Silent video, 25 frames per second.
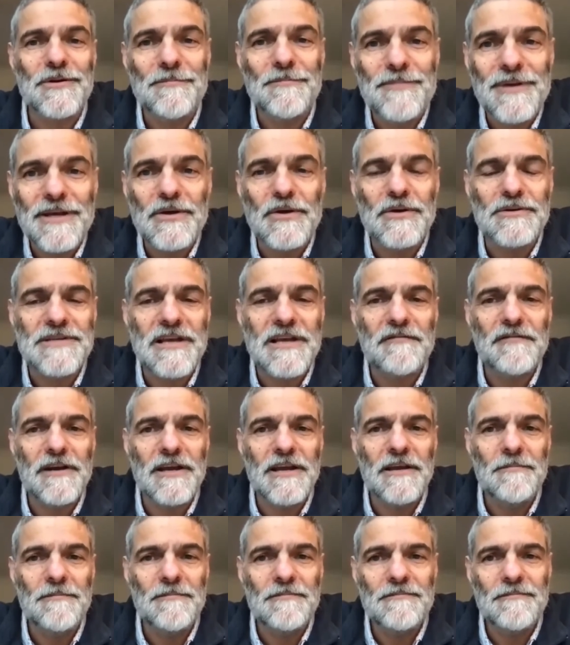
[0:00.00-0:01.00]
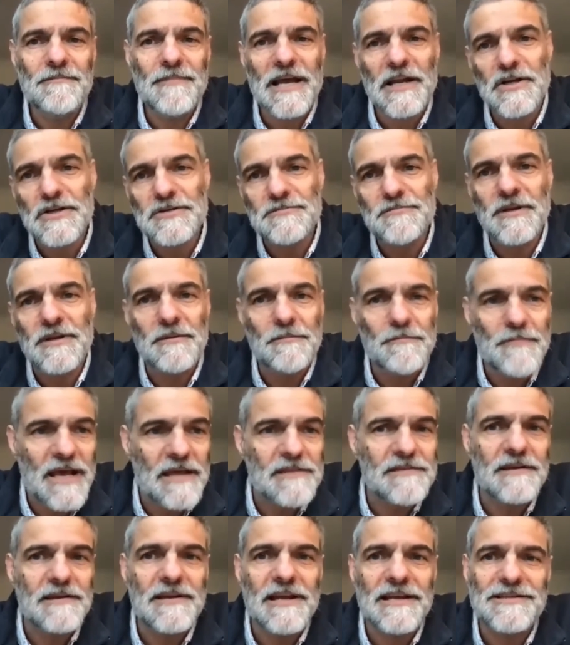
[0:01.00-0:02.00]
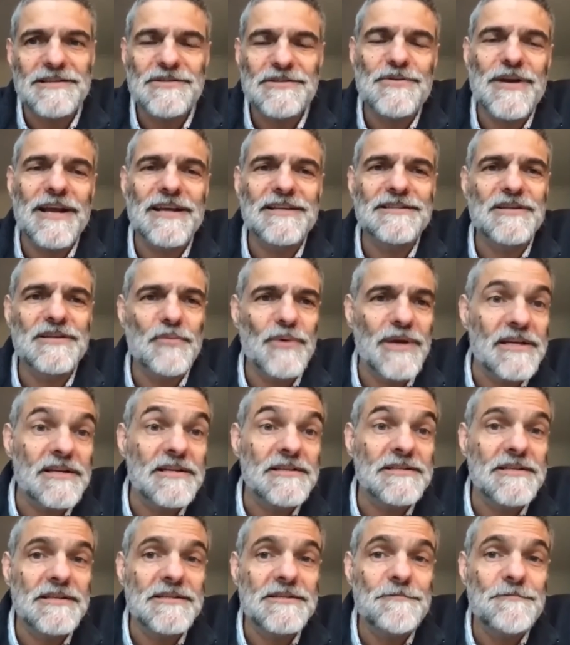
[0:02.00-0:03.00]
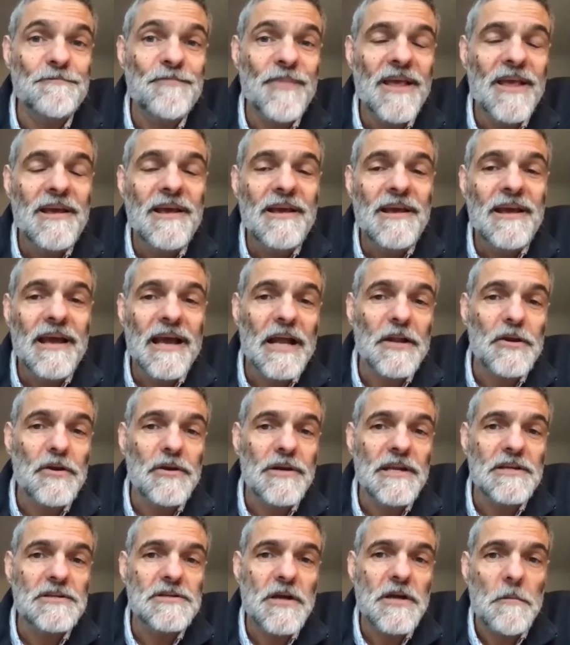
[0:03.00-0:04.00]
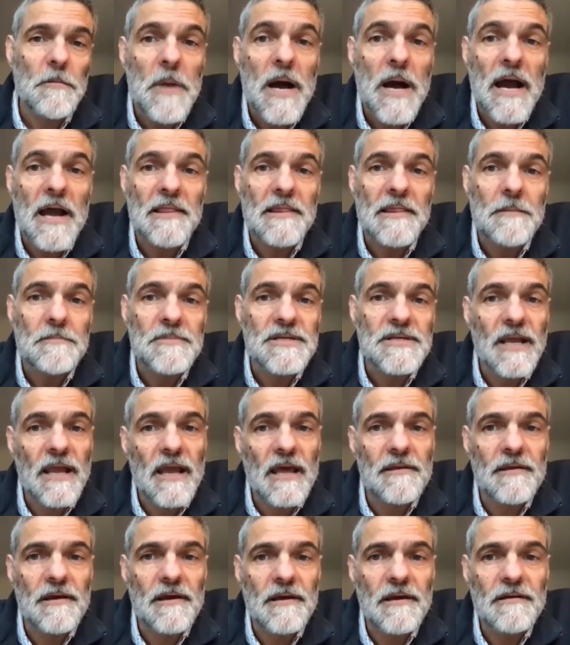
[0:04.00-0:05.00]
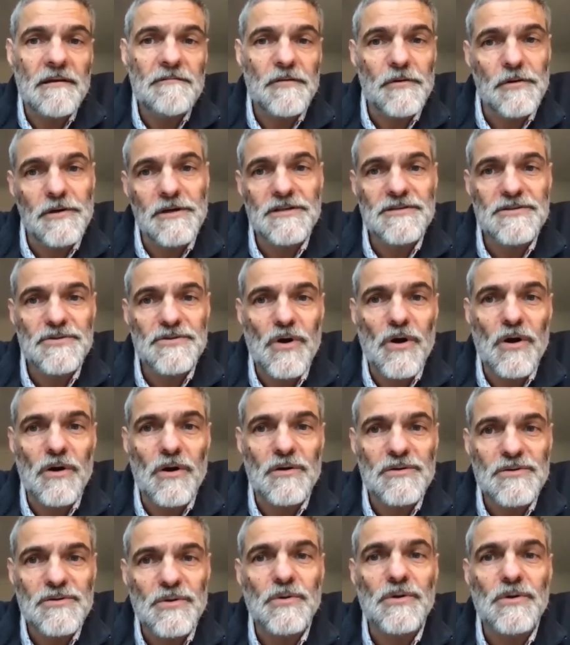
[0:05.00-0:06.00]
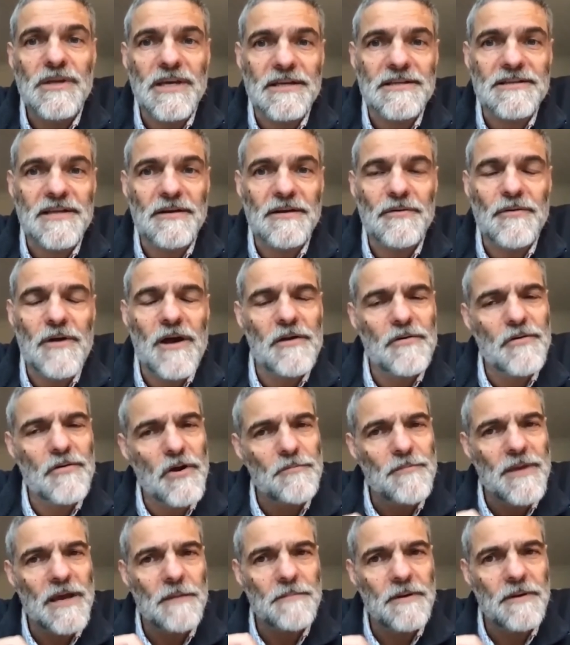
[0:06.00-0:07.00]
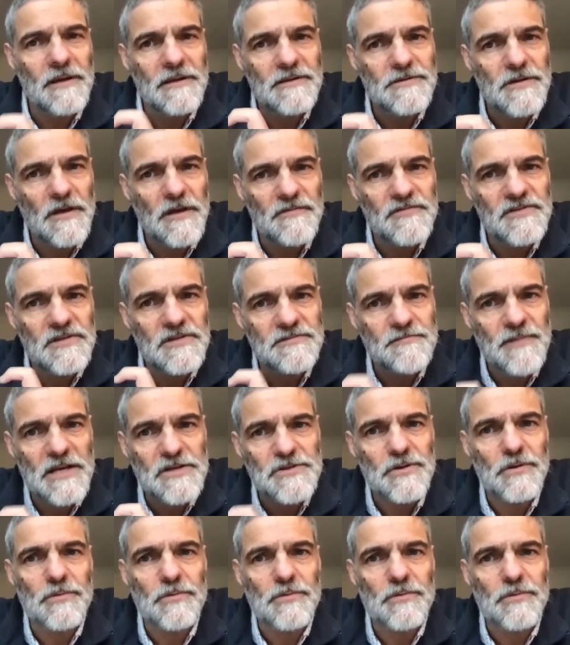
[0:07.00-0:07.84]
because every management method has strengths and weaknesses, and you need to combine them together for a strong toolkit. And road mapping serves a special